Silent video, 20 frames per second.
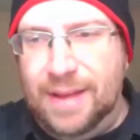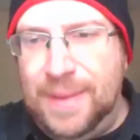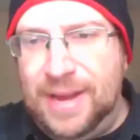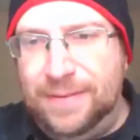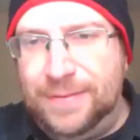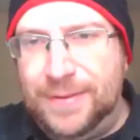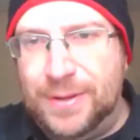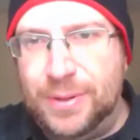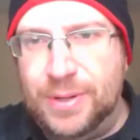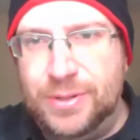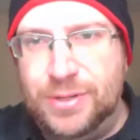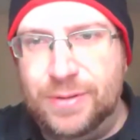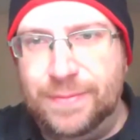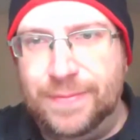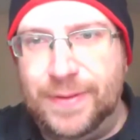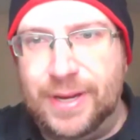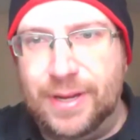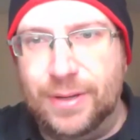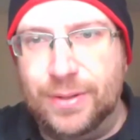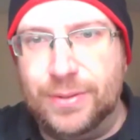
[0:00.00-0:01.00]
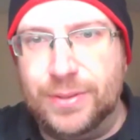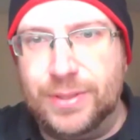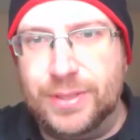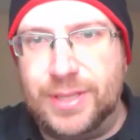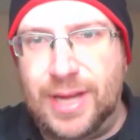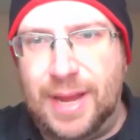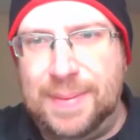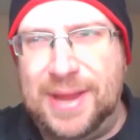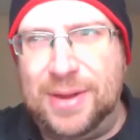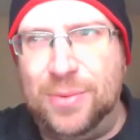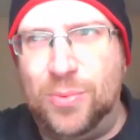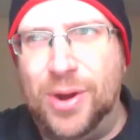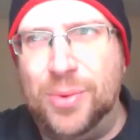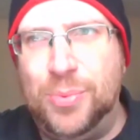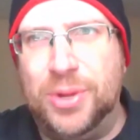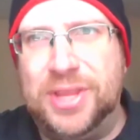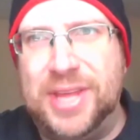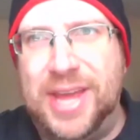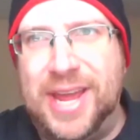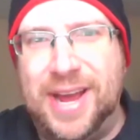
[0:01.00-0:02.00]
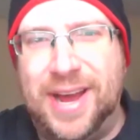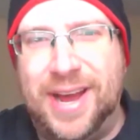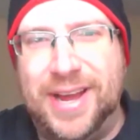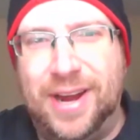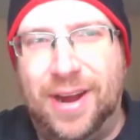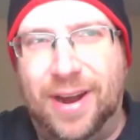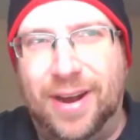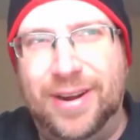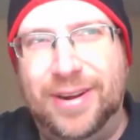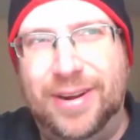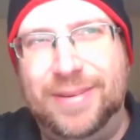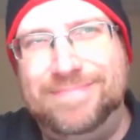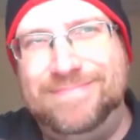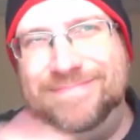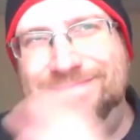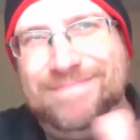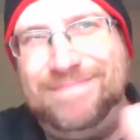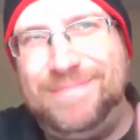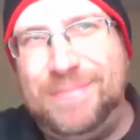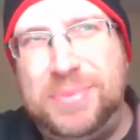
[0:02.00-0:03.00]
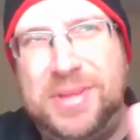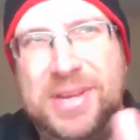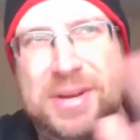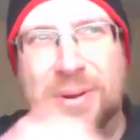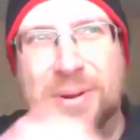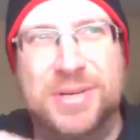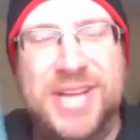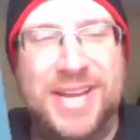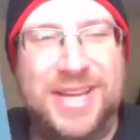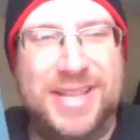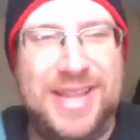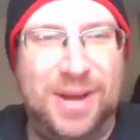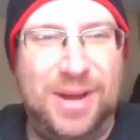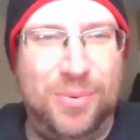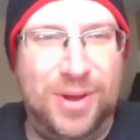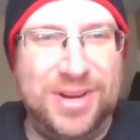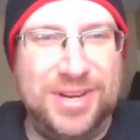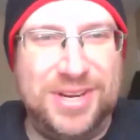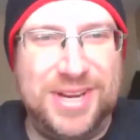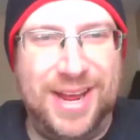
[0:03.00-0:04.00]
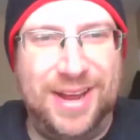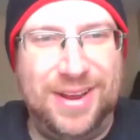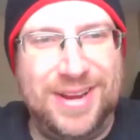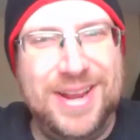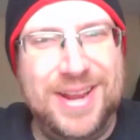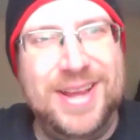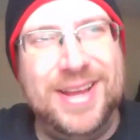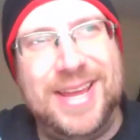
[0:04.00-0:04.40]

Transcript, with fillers: made a few YouTube videos. I made one with AI art. I'm thinking about okay. taking that one down.